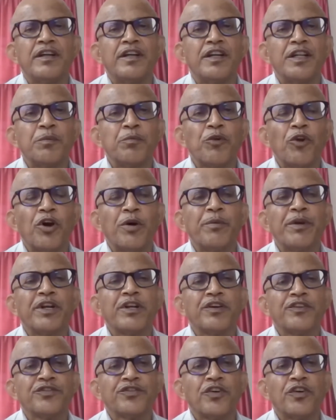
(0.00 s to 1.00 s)
deployment
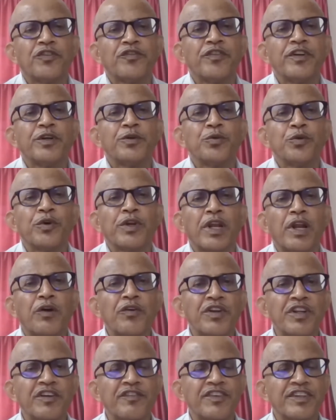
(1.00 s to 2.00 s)
of software to
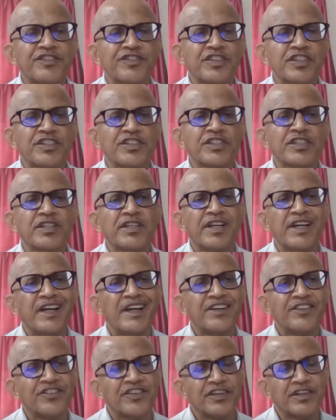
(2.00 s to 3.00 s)
cloud infrastructure,
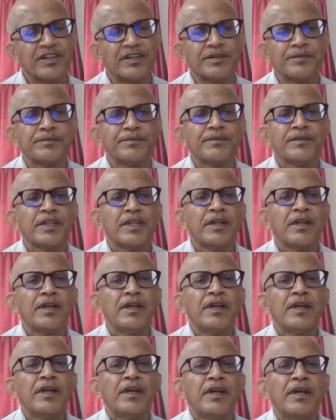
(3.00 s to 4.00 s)
etc.
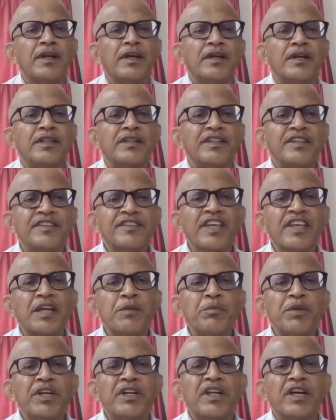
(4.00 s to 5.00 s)
This can
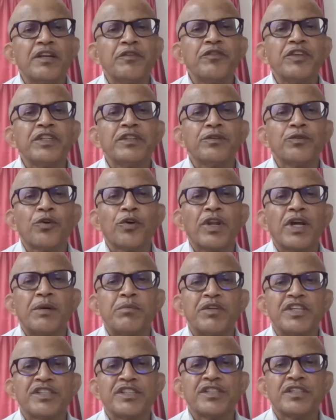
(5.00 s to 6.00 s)
be done with
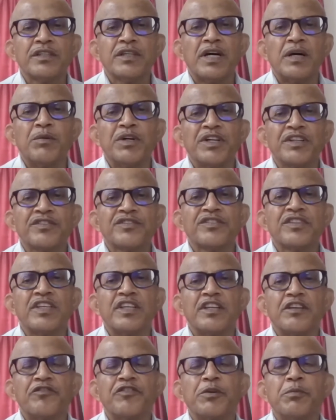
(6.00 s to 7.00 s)
collaboration amongst the
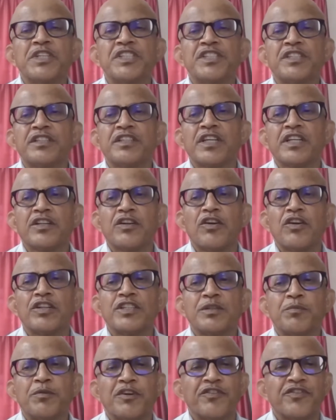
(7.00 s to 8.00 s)
information
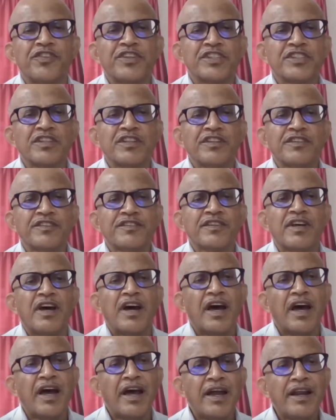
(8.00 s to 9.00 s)
technology professionals
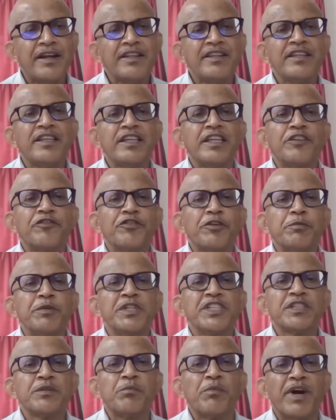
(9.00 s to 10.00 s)
and the
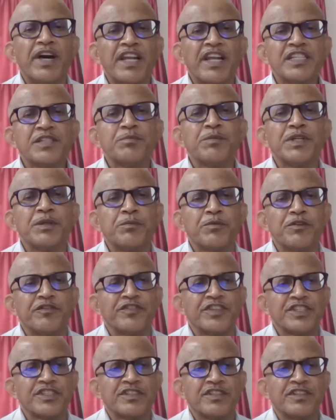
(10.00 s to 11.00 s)
information management
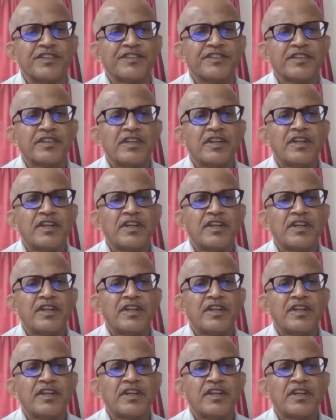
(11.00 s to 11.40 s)
professionals.